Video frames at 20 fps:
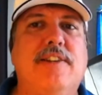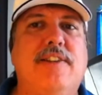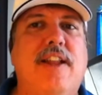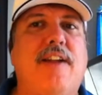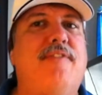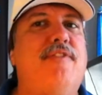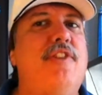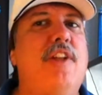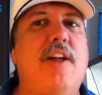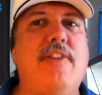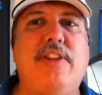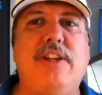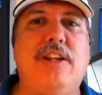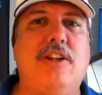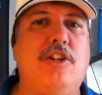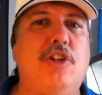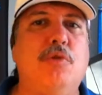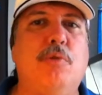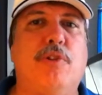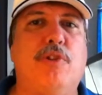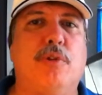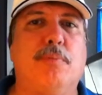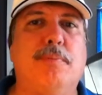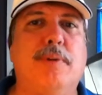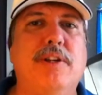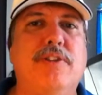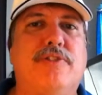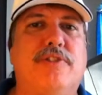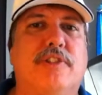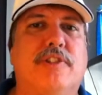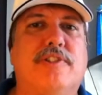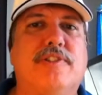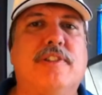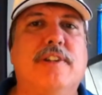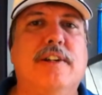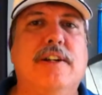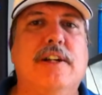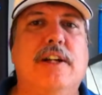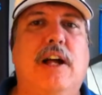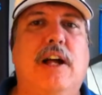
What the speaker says: that have nothing to do with your business.